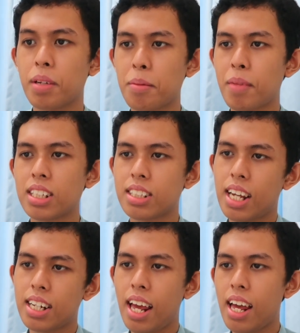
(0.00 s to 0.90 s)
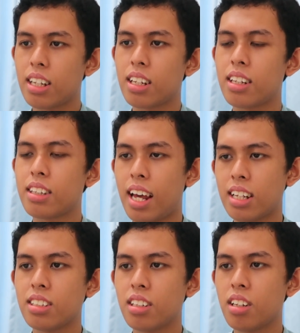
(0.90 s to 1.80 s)
But Iman said that
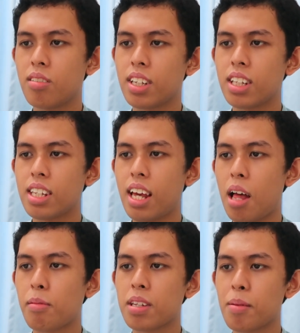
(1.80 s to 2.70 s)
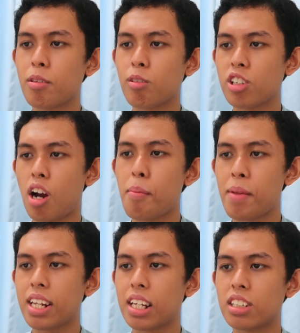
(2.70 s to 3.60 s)
TESL really helps him to
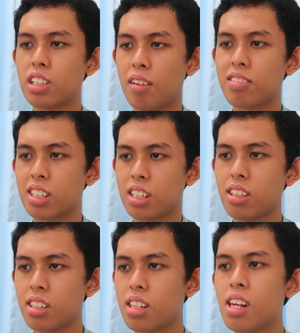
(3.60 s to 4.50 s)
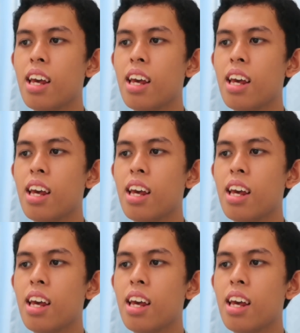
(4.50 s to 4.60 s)
sharpen his soft skills,